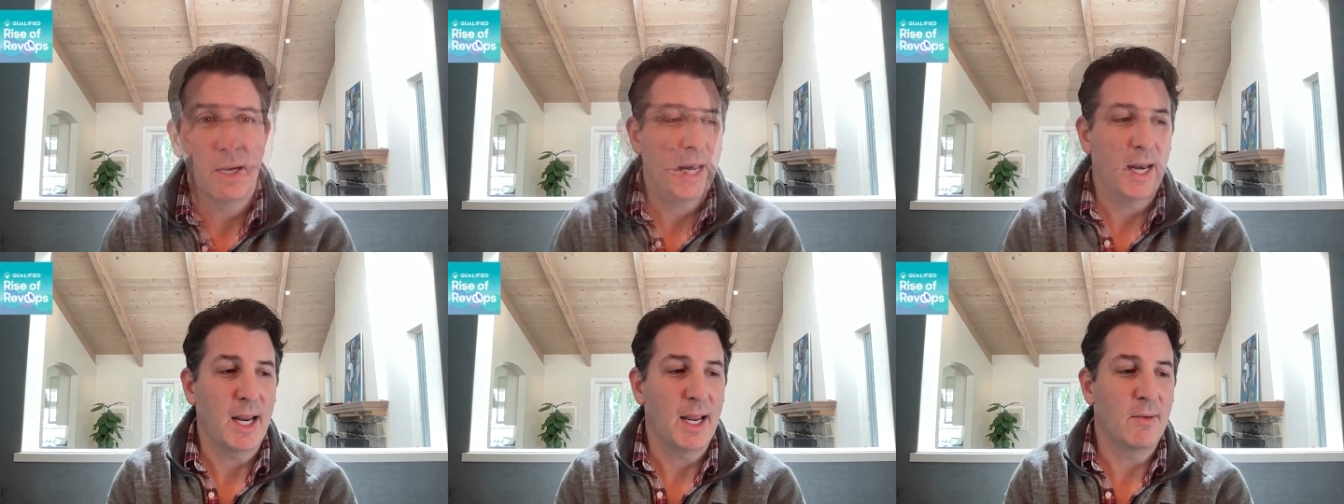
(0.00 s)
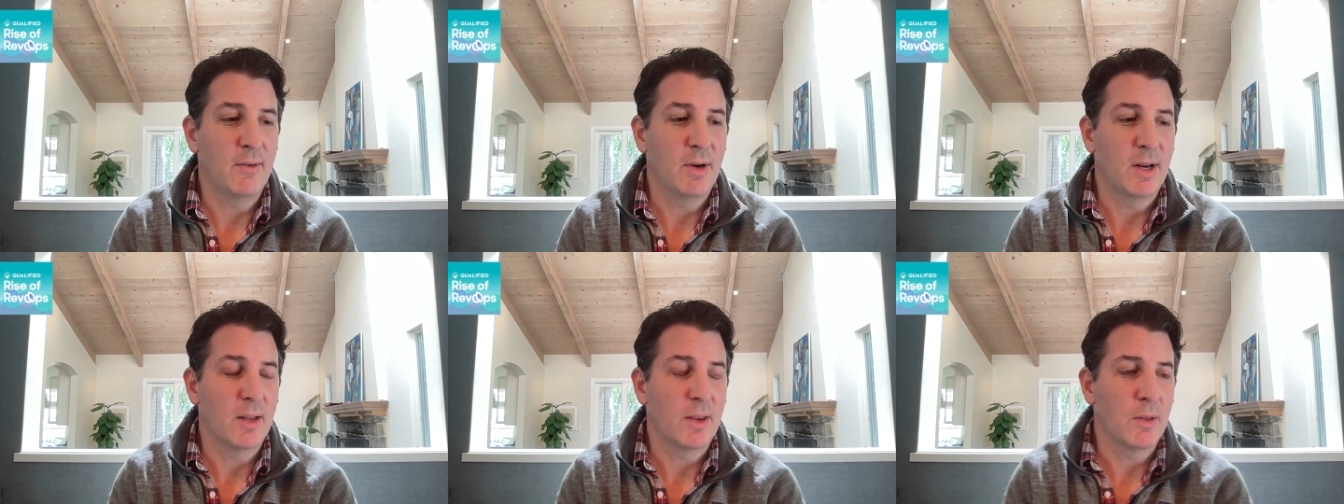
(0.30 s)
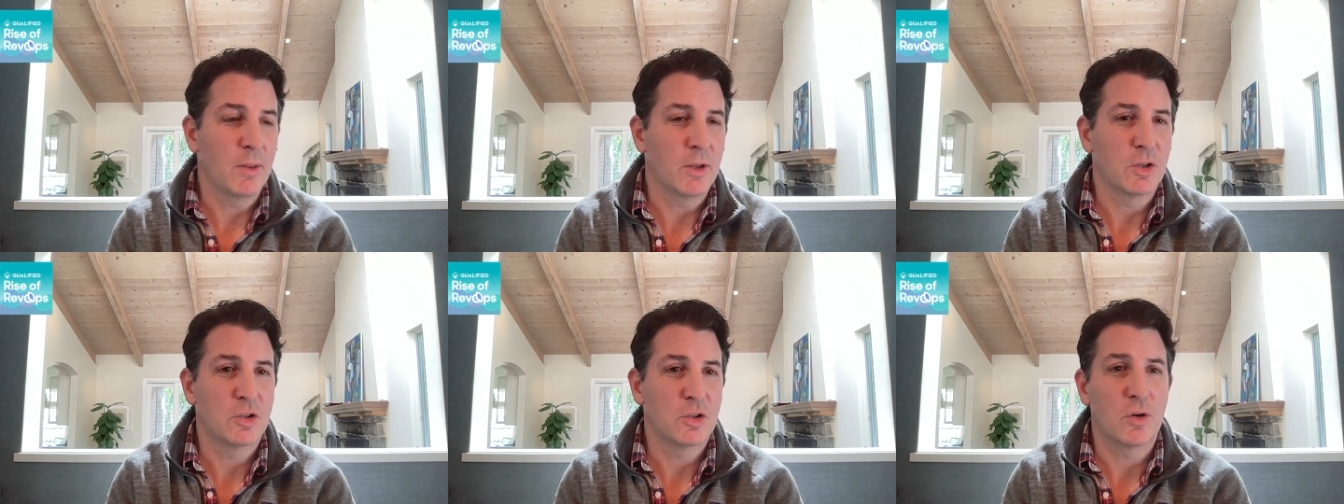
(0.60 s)
even
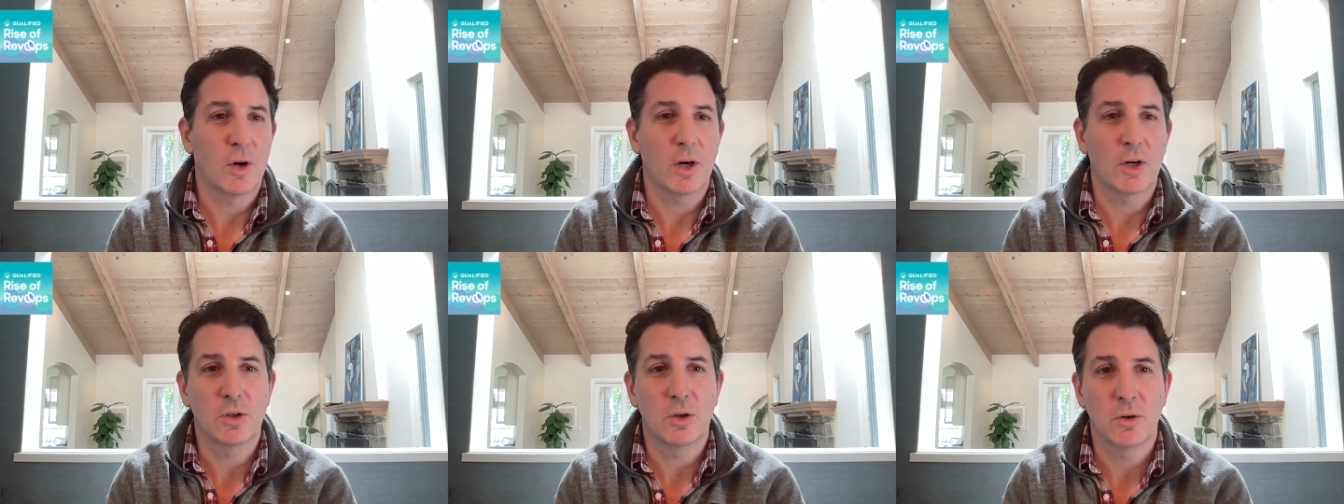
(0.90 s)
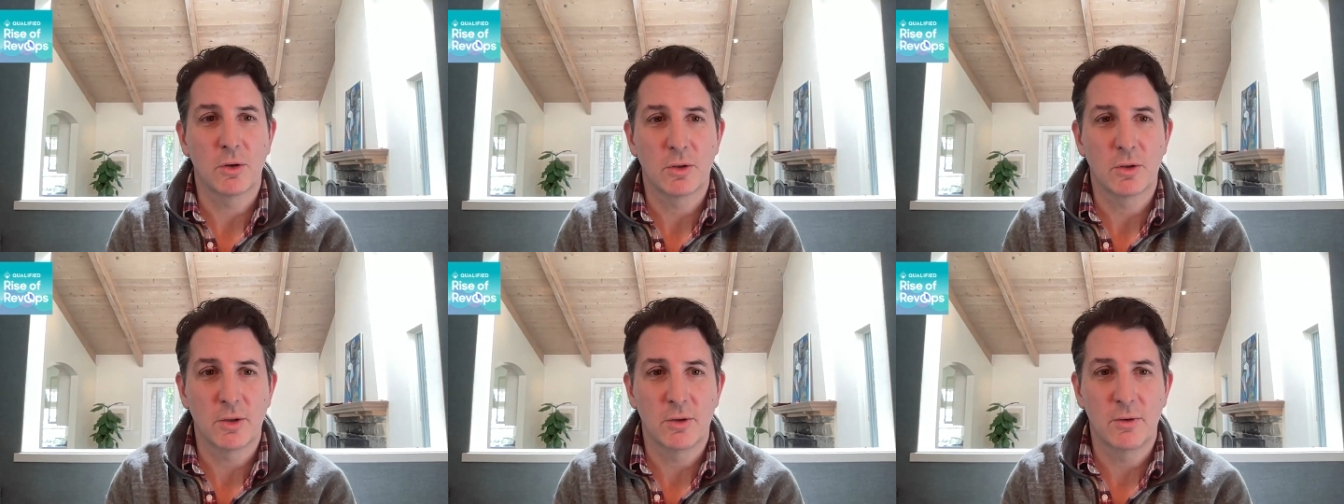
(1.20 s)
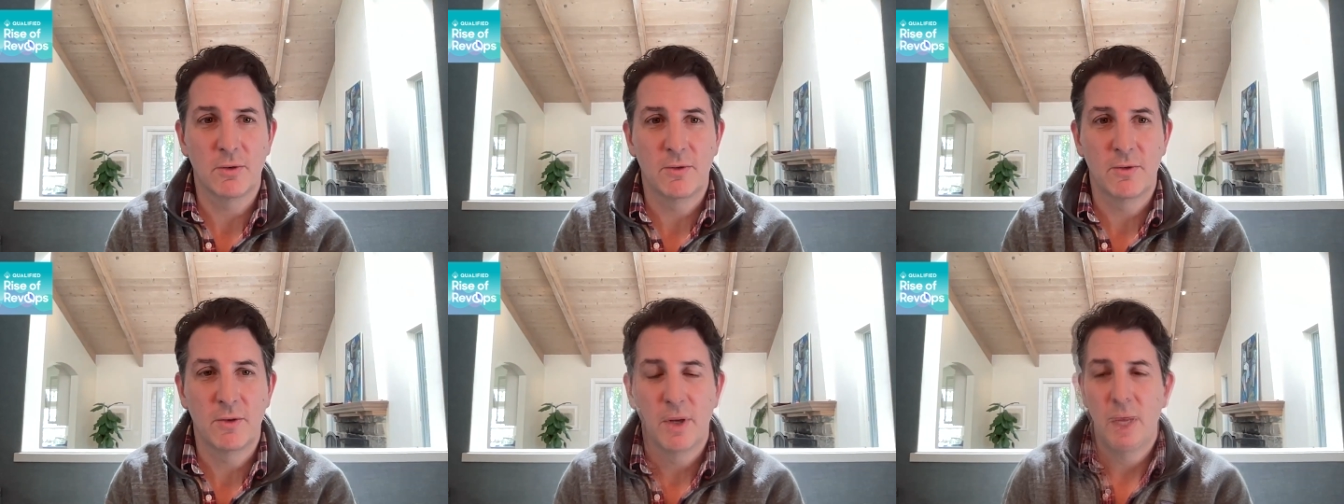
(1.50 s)
in the structures
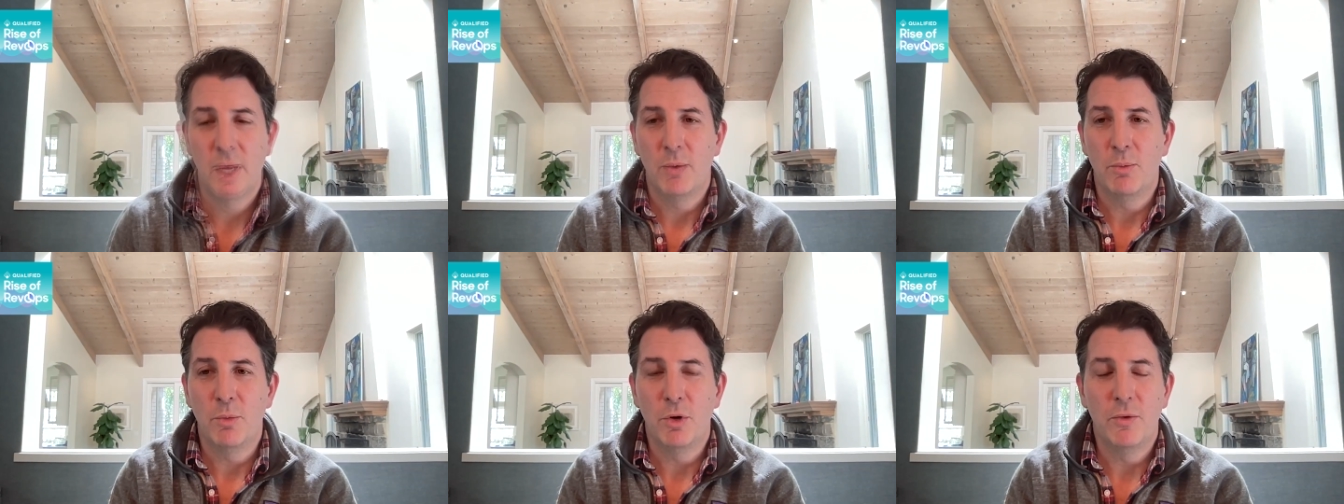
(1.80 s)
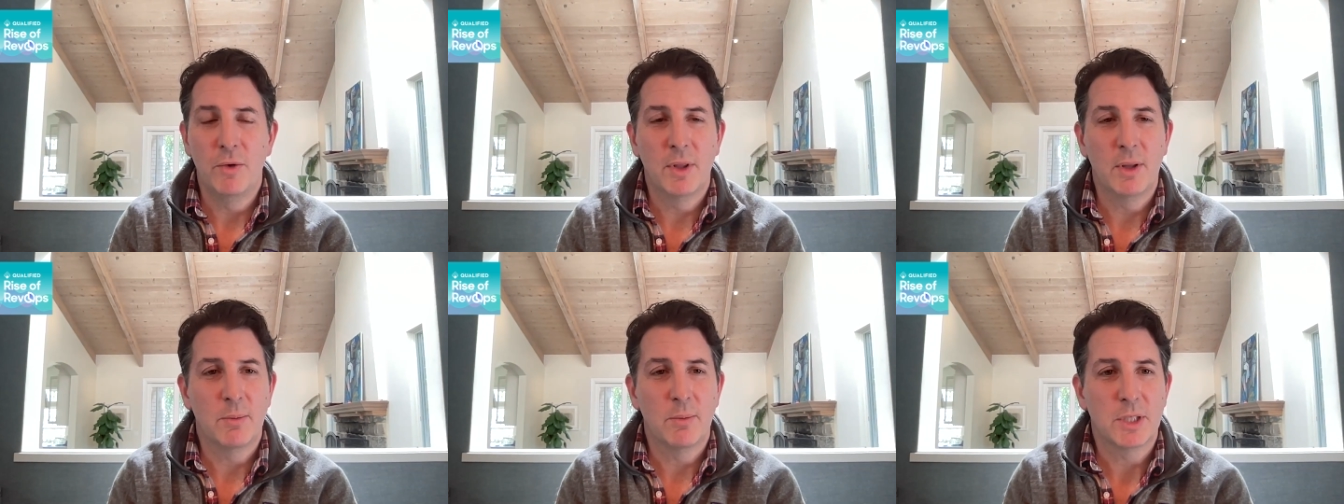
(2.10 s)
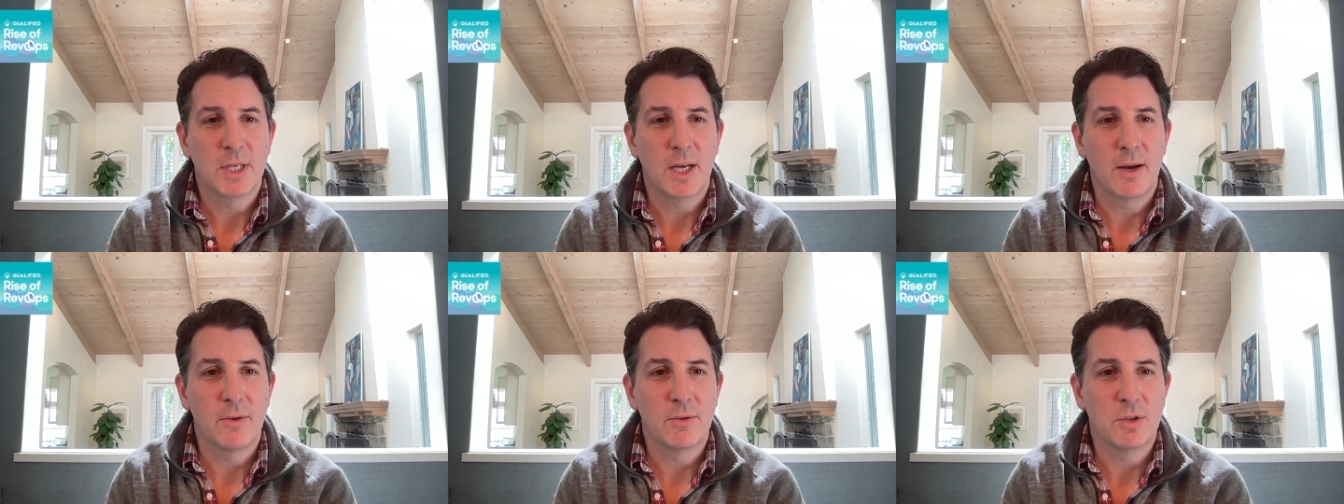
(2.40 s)
of removing
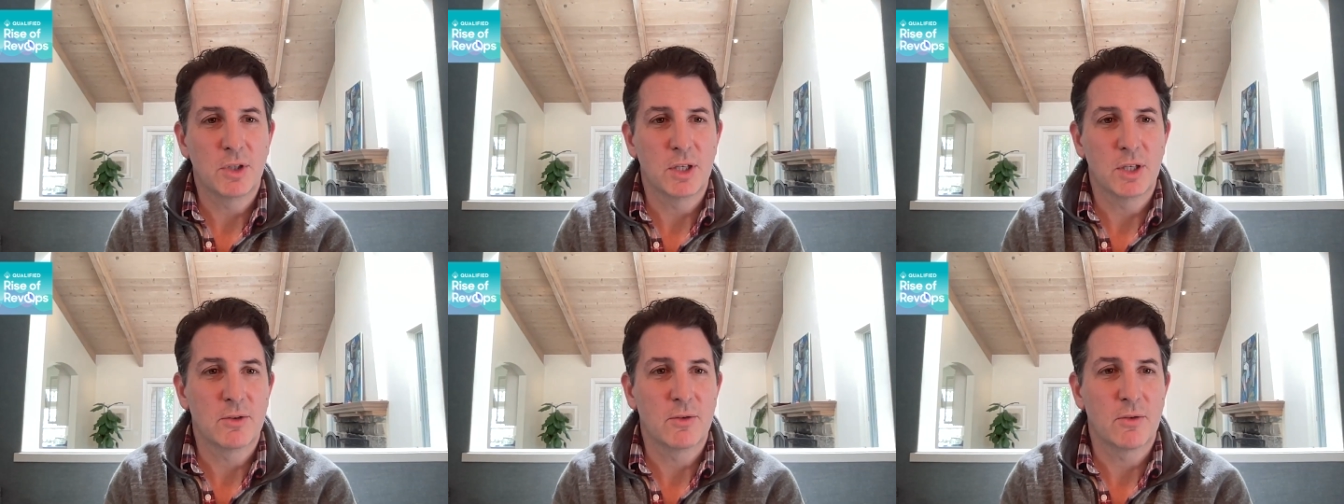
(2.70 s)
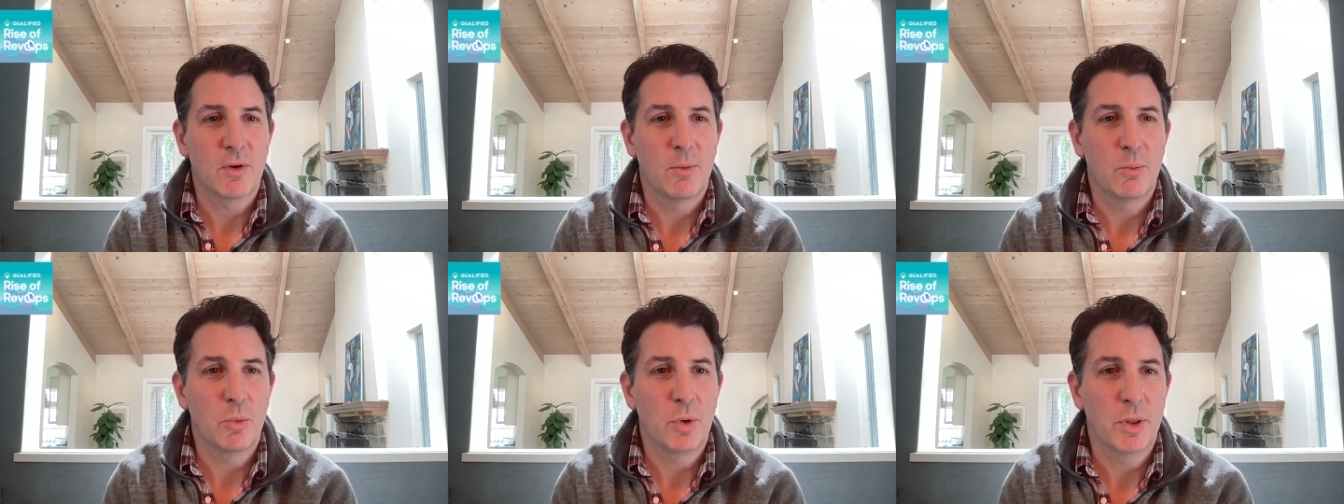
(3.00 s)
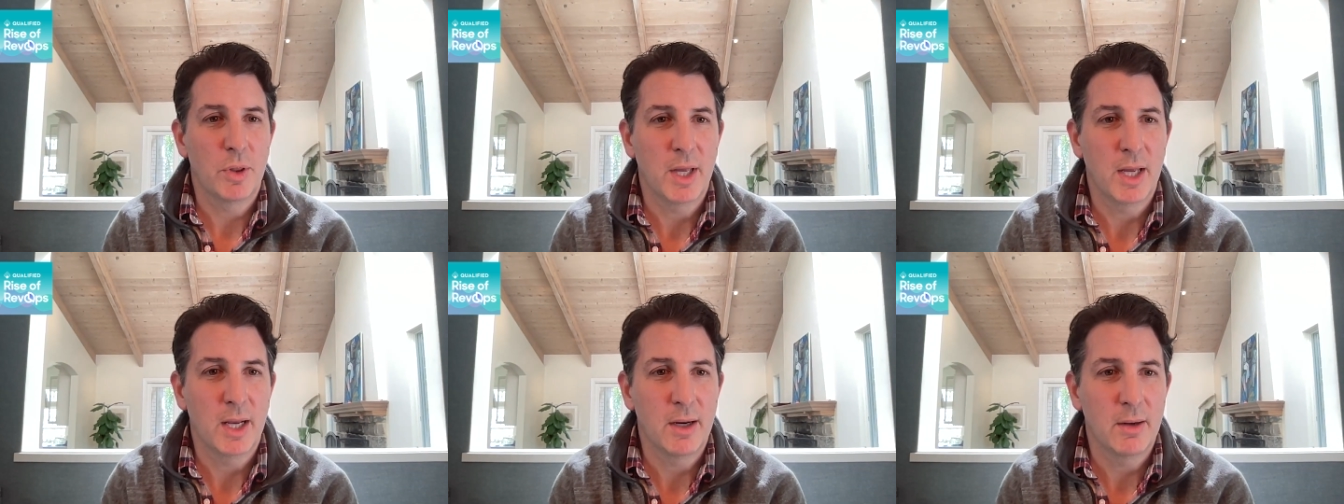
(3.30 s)
themselves just from
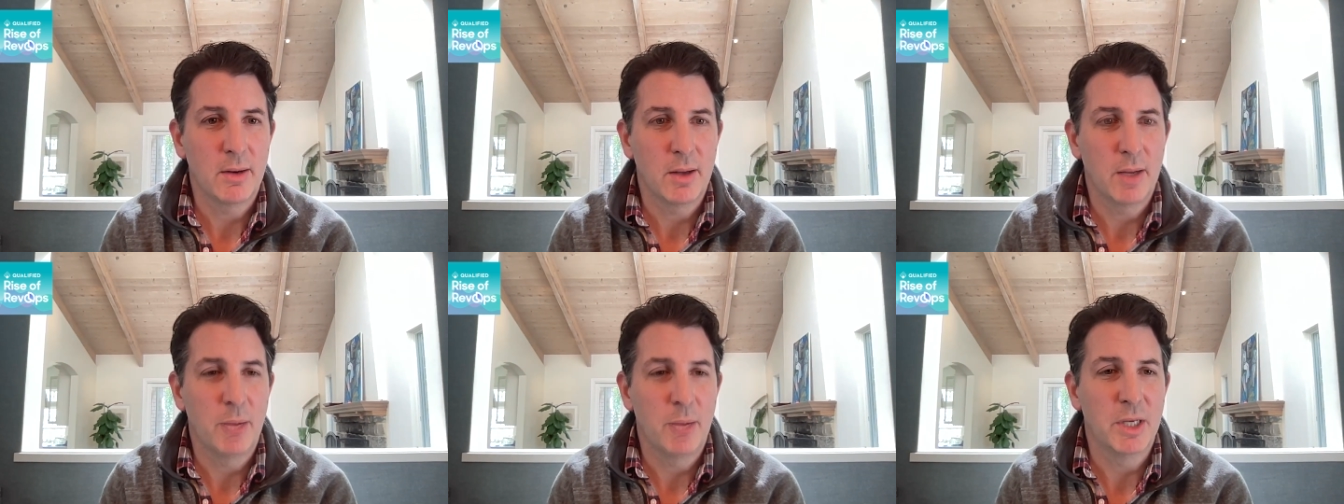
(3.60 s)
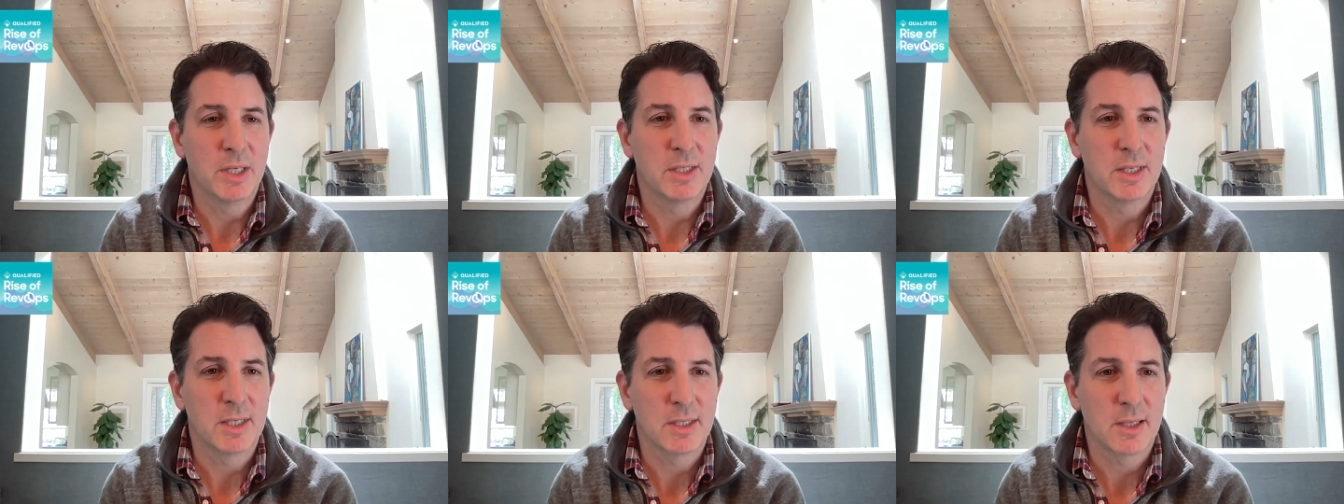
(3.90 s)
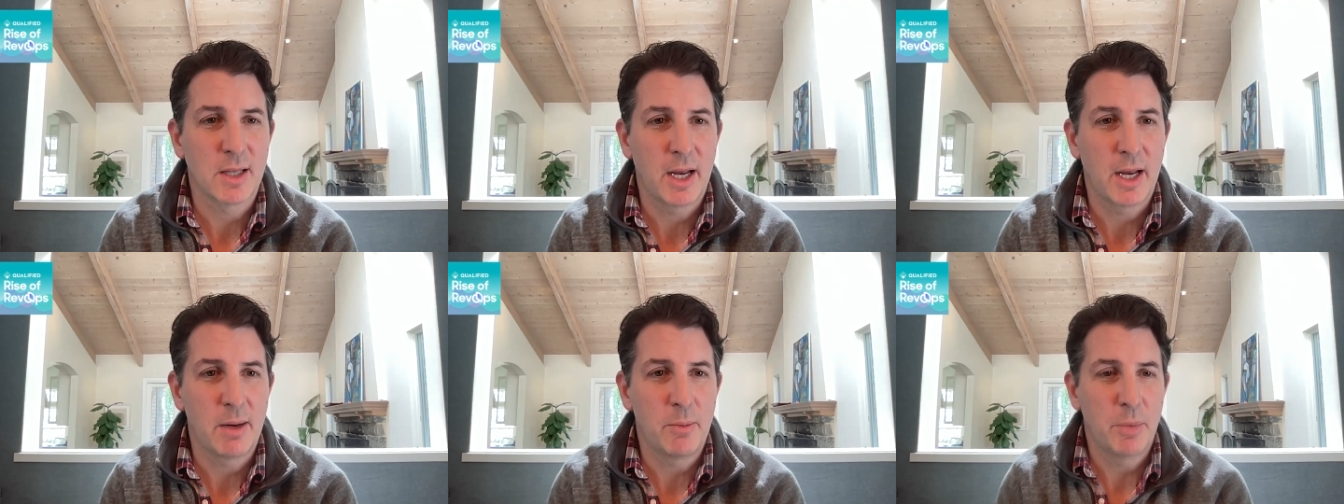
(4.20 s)
within the
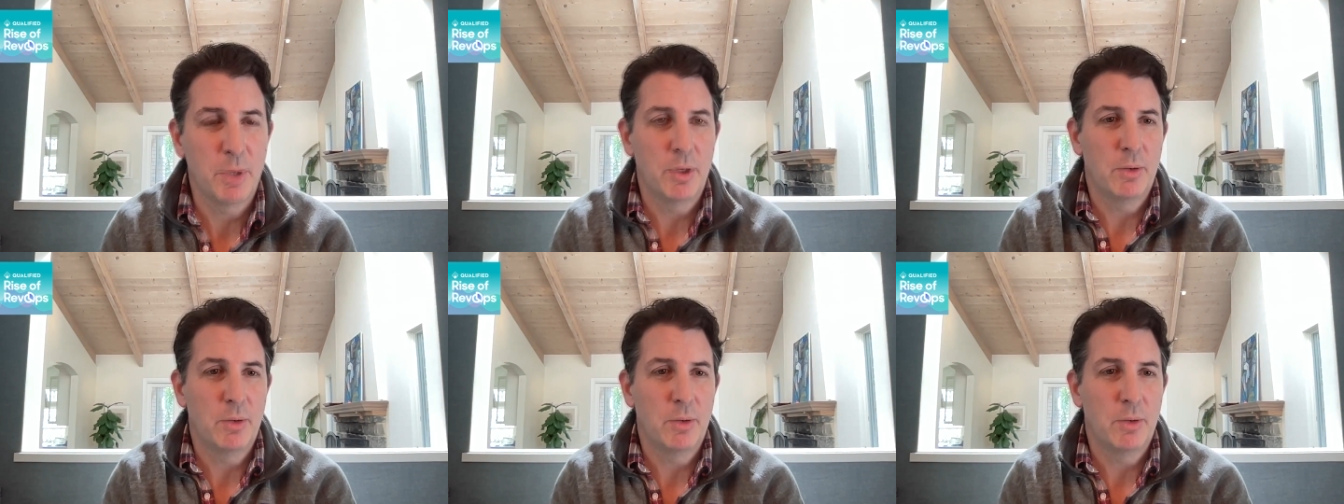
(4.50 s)
business line,